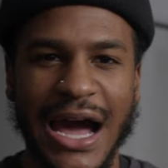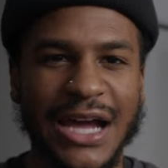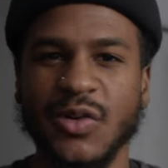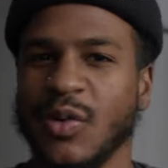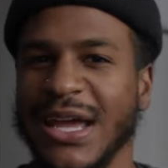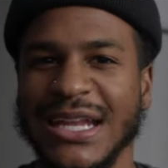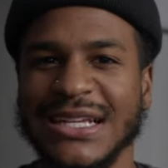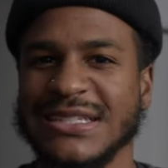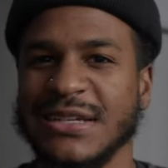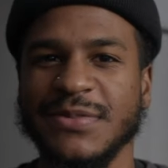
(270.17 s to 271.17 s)
I don't want
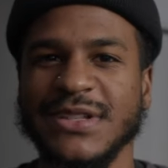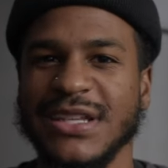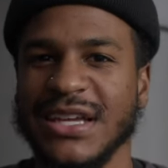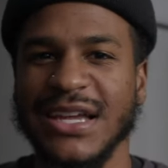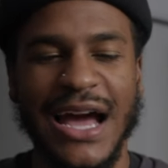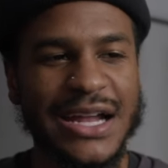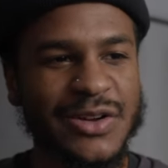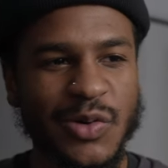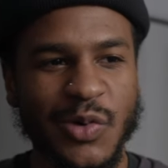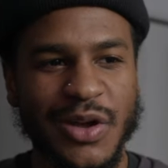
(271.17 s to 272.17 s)
any sympathy. I
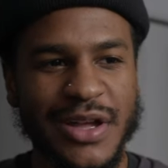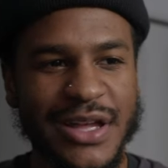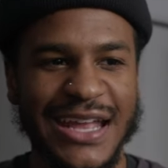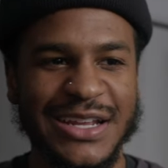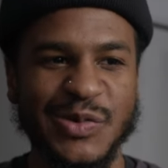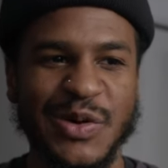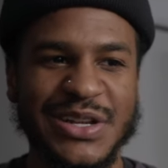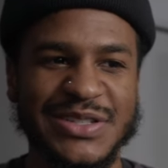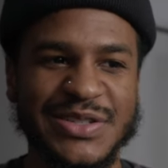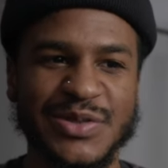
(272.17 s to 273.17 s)
don't want
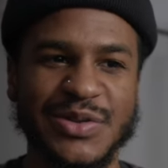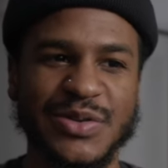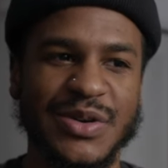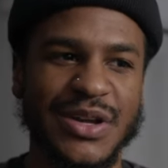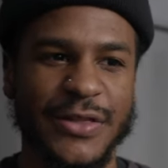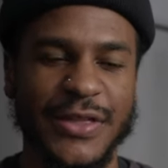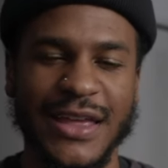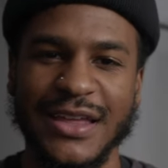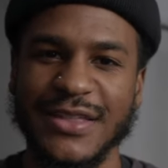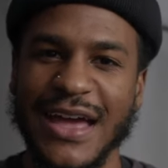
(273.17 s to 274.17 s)
anyone to
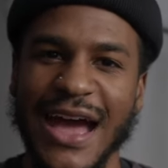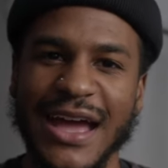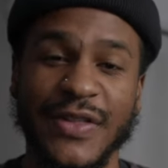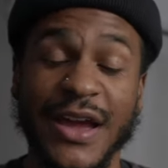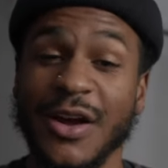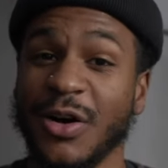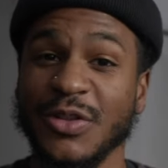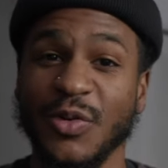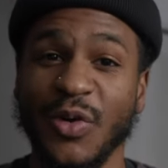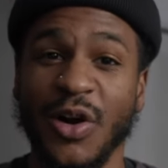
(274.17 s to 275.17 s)
think that they're
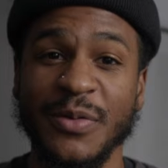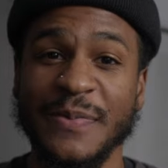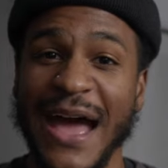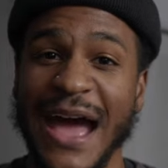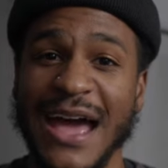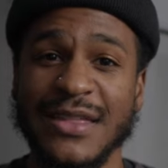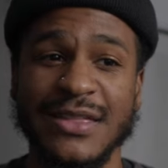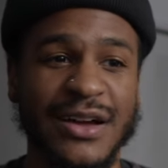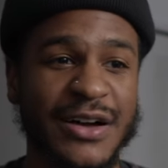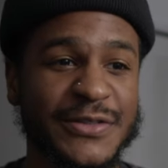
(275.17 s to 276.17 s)
on the wrong
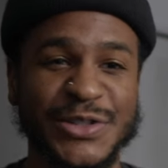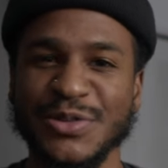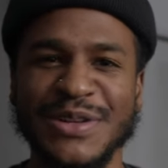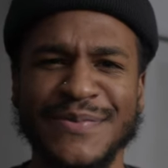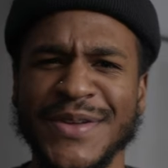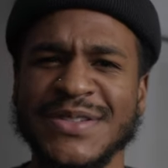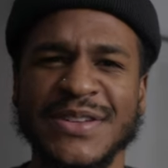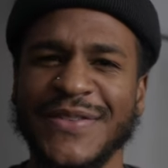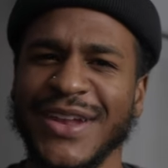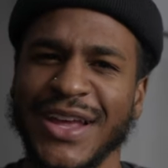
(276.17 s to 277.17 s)
path of shooting
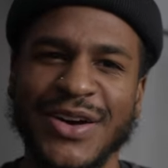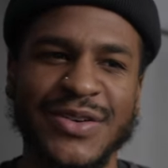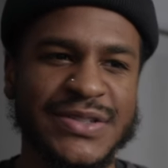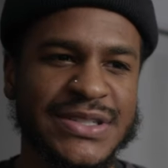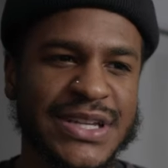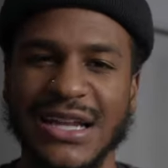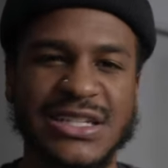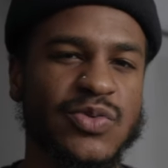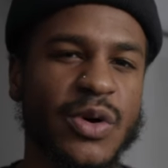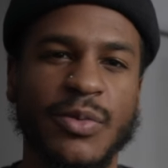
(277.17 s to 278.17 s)
music videos. I
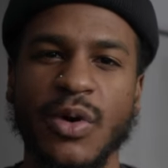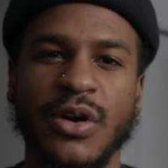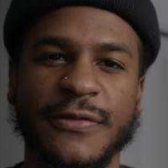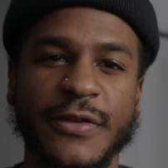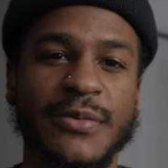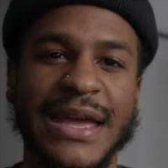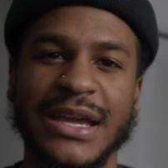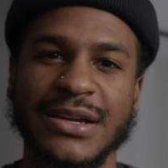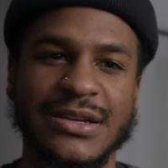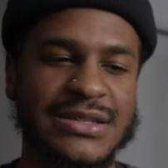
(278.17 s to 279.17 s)
just want more
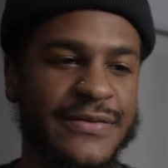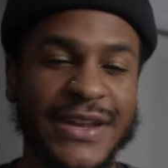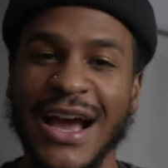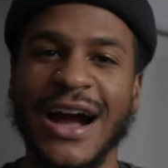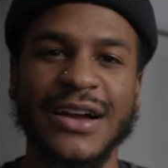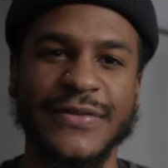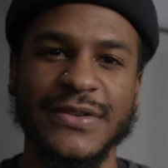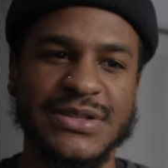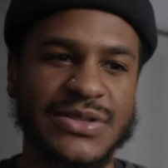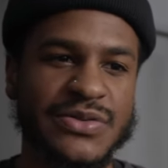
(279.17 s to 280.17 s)
filmmakers and
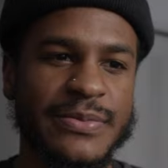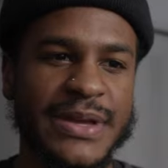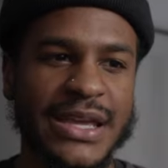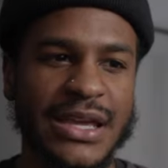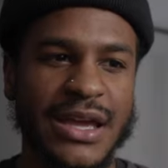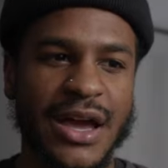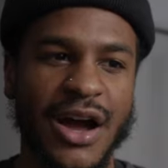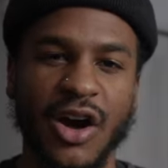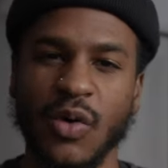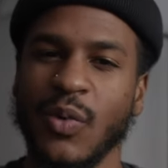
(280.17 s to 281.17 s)
videographers to be
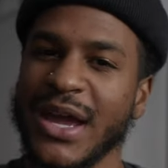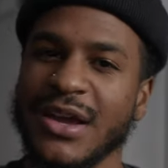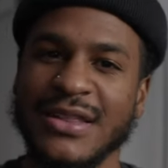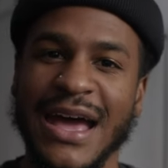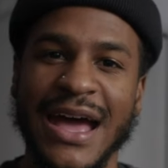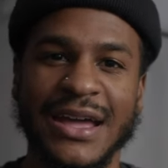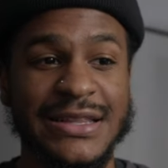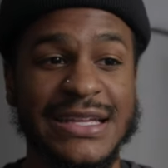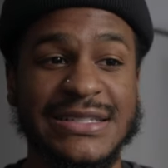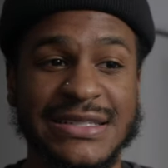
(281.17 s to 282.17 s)
aware that
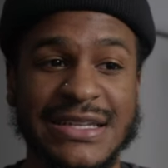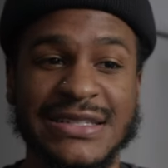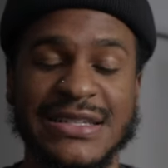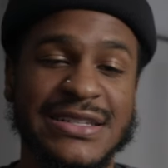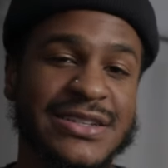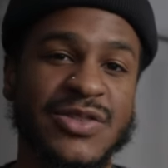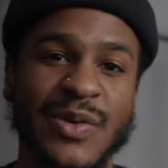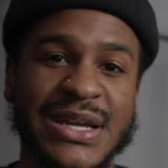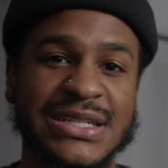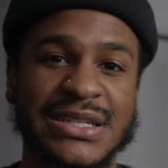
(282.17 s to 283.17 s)
this is a
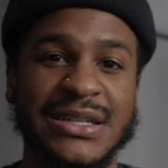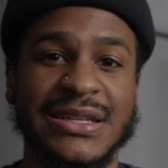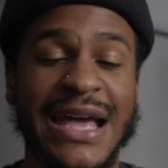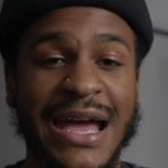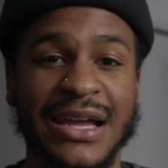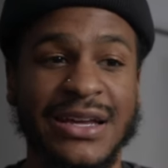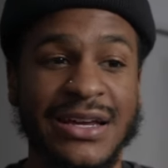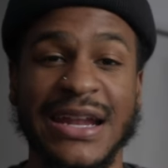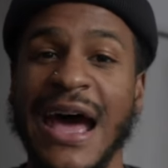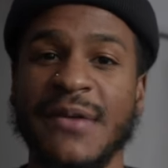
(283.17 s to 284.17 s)
situation that
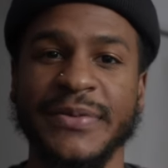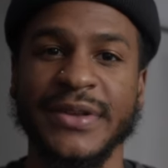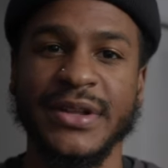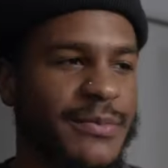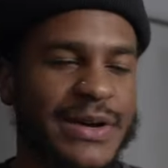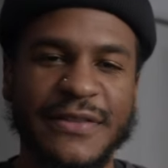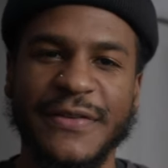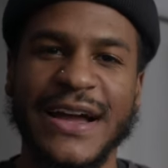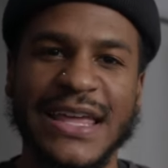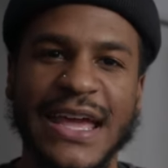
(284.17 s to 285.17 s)
could happen. But
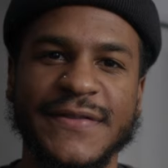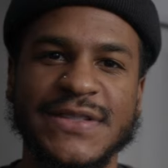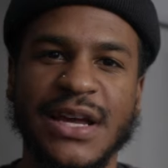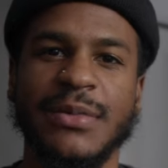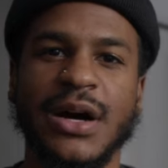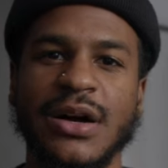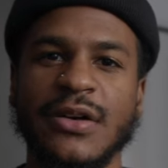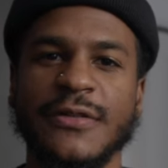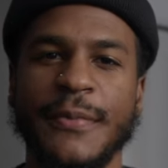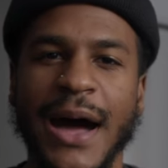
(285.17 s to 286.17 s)
if I gave some
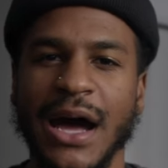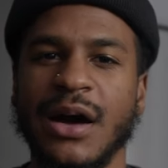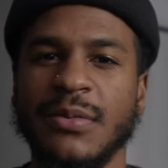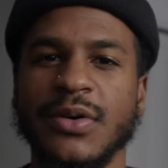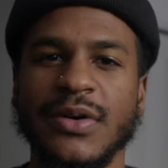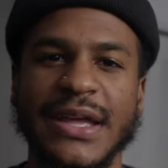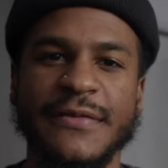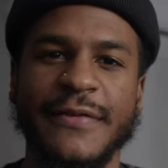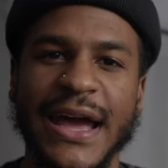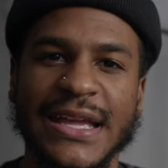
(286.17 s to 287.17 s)
of my humble
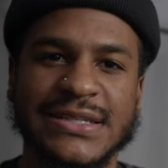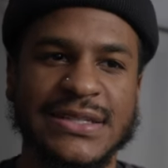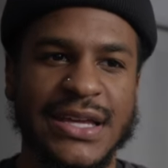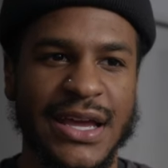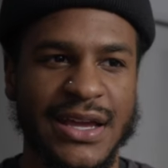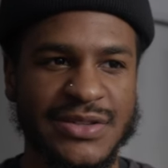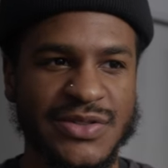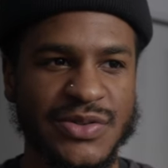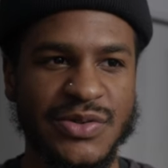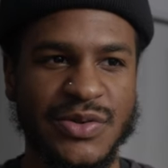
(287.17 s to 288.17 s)
advice
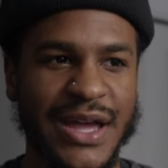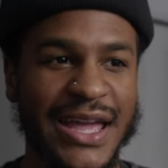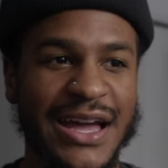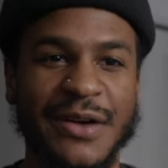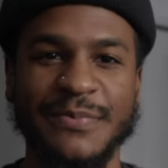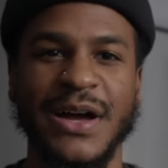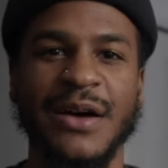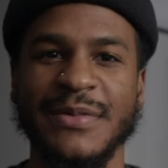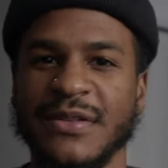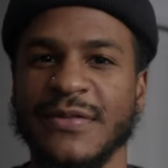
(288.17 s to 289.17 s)
to an
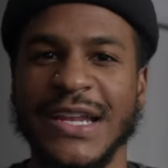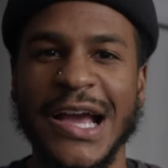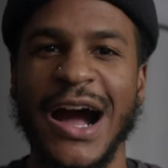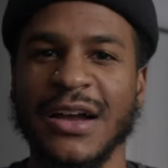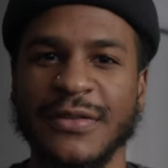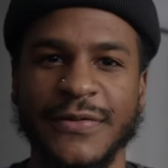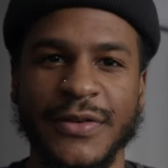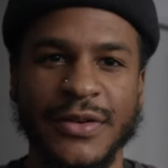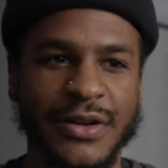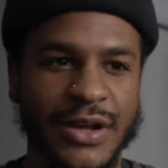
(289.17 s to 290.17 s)
upcoming
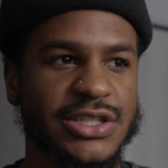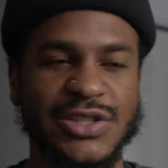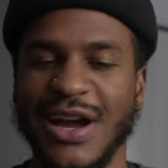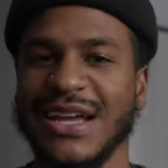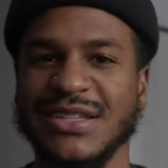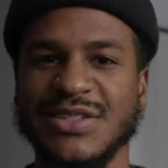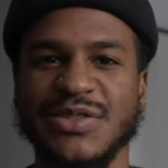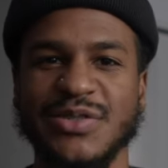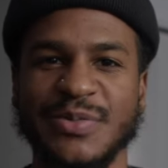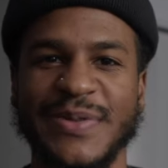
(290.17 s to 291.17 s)
videographer trying
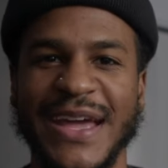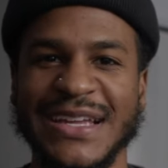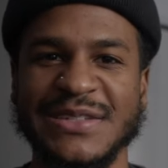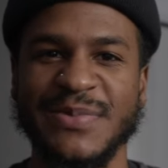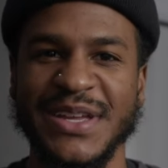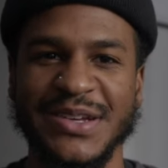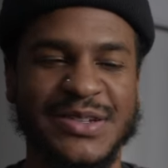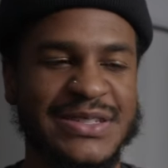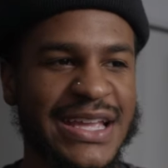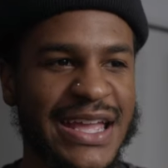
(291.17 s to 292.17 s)
to pay his
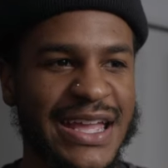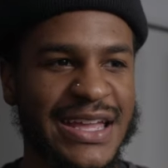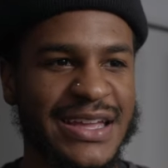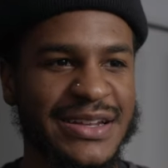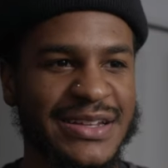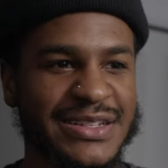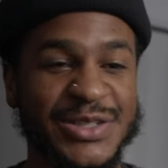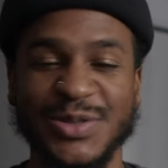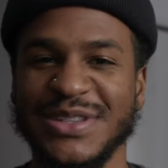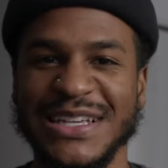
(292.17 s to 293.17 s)
bills and
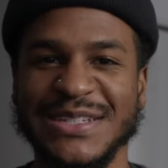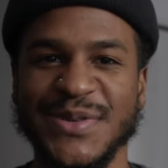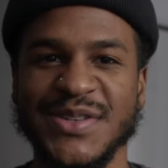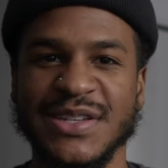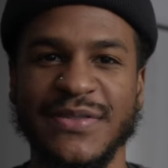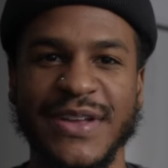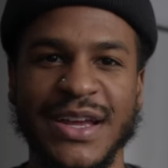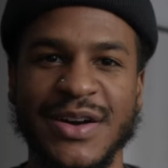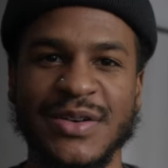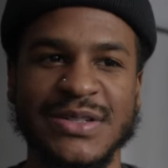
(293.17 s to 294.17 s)
shoot these music
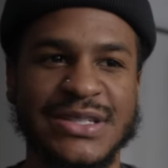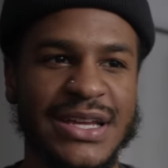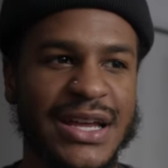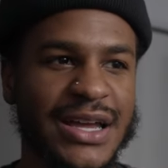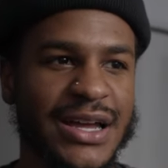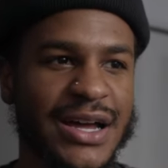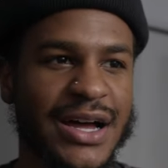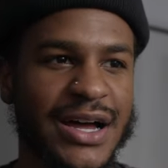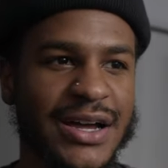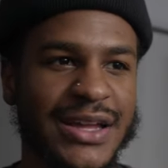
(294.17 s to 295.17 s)
videos,
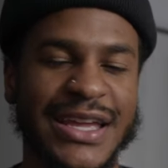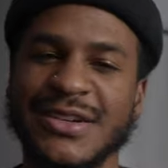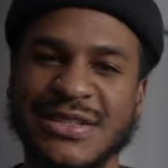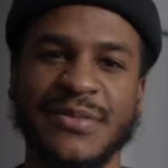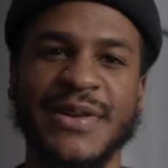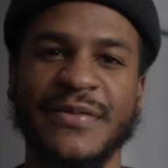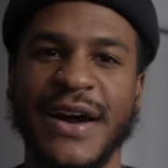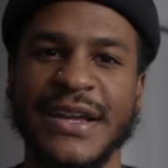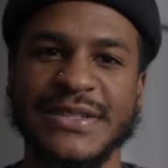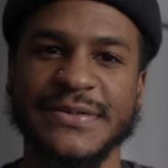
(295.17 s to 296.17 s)
here's some
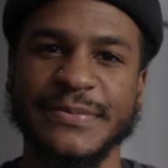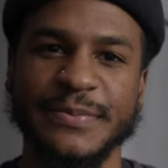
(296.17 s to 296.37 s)
advice.